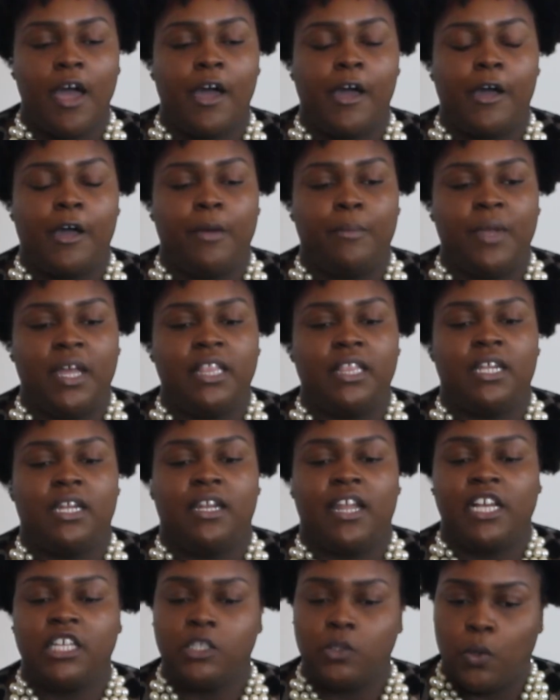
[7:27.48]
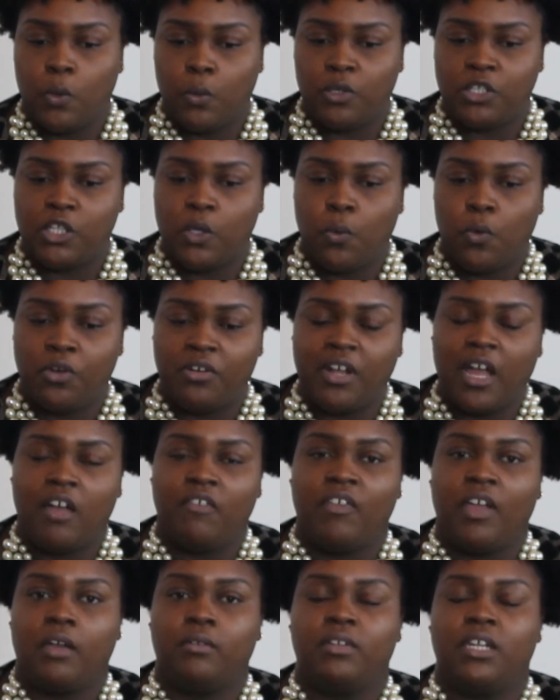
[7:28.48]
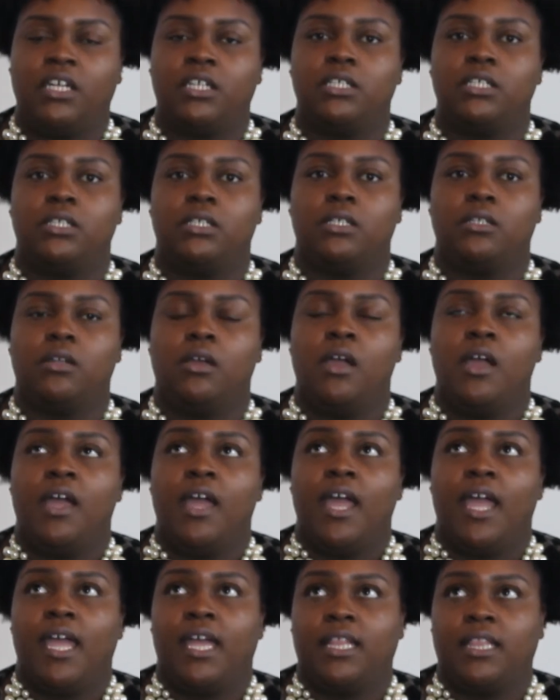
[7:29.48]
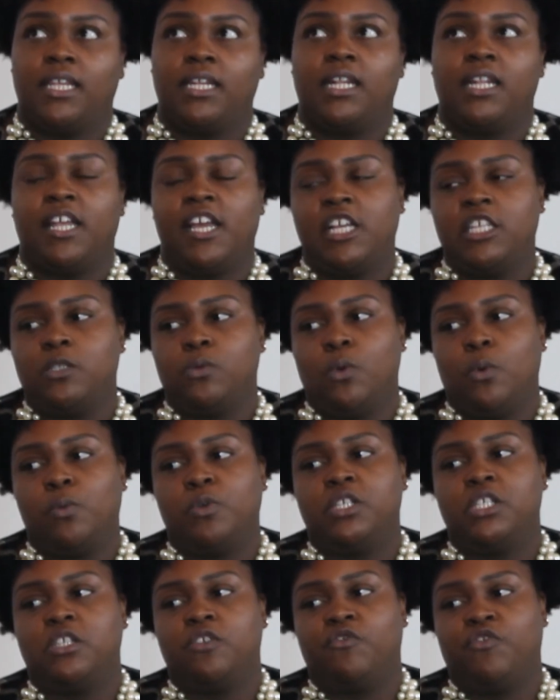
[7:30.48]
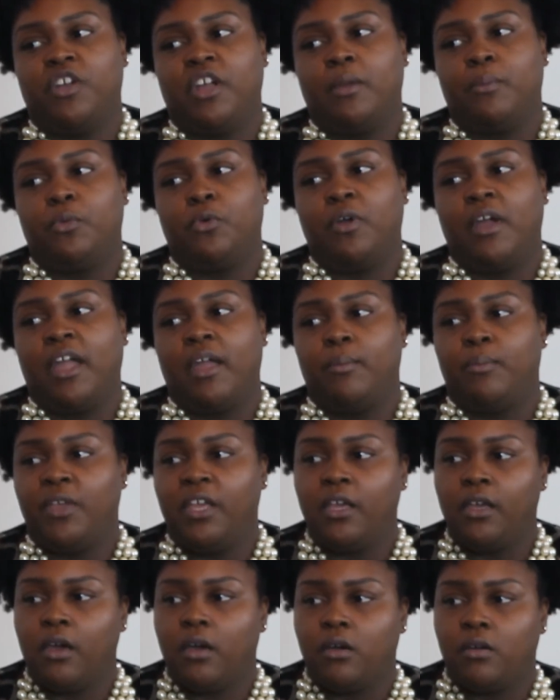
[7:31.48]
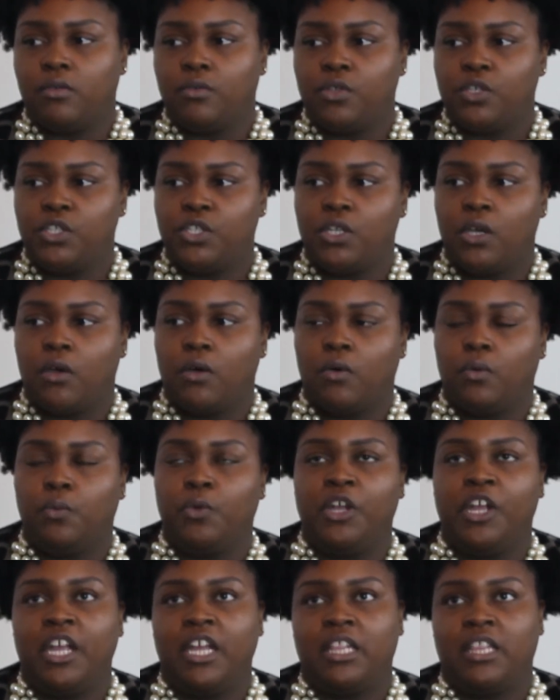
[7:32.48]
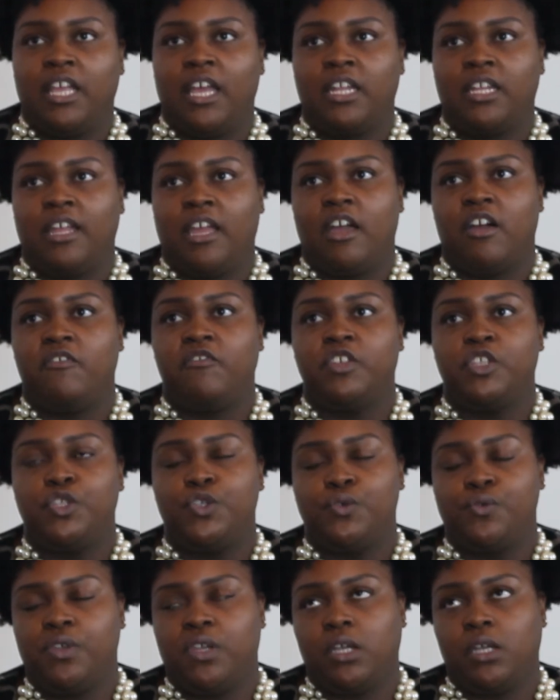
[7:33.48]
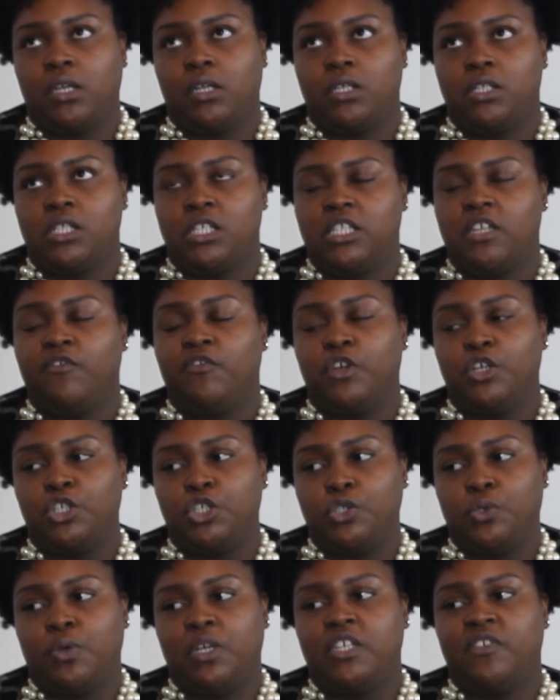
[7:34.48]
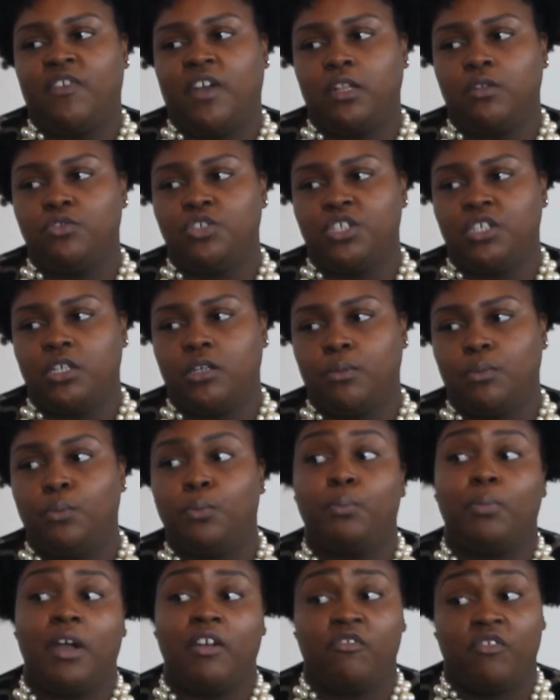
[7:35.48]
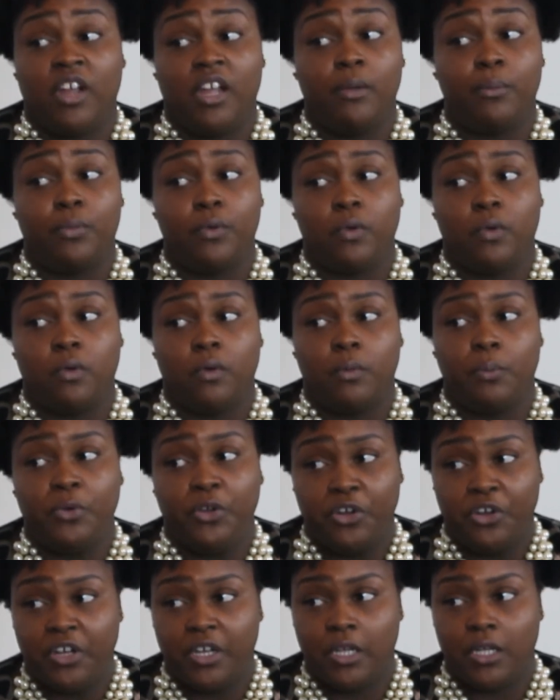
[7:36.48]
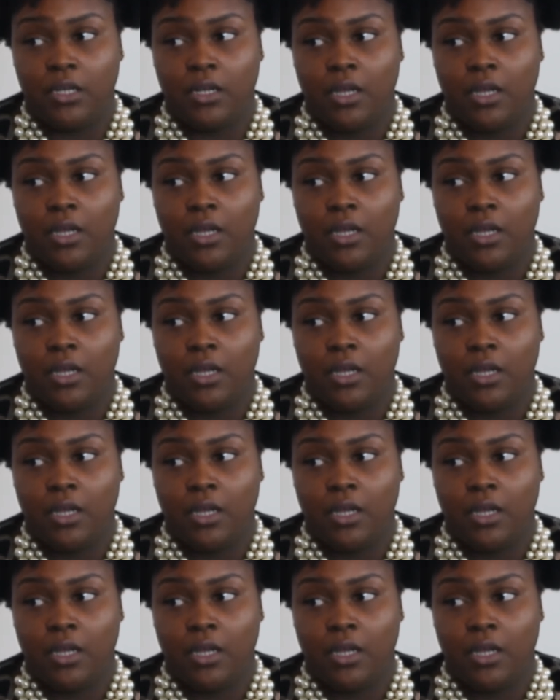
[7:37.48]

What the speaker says: And the next one was the Warnock Foundation. And then the last one was the Red Bull and Pico. So we're in that now for 2 years, the first U.S. fellowship by Red Bull, period.